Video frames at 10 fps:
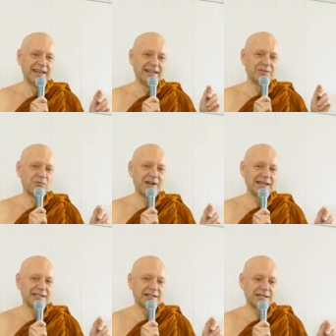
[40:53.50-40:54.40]
the
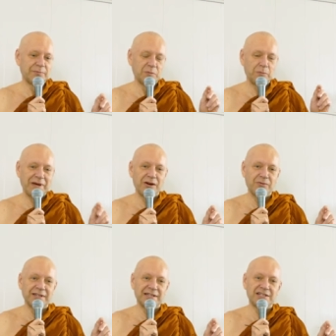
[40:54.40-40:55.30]
relationship with
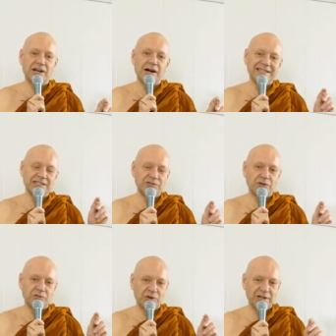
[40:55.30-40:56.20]
parent and child is
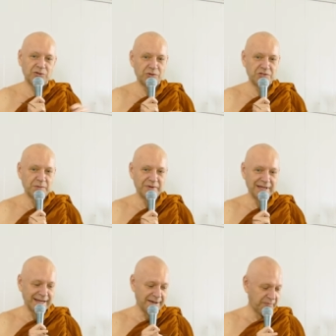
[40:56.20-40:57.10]
not what it used to
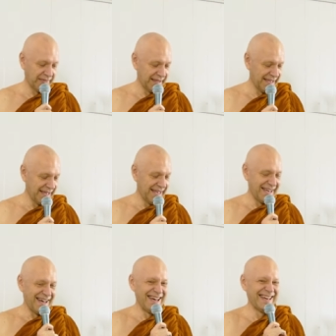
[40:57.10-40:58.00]
be.
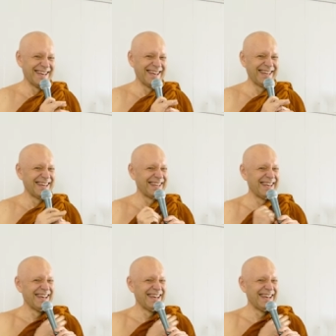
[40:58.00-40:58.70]
Huh?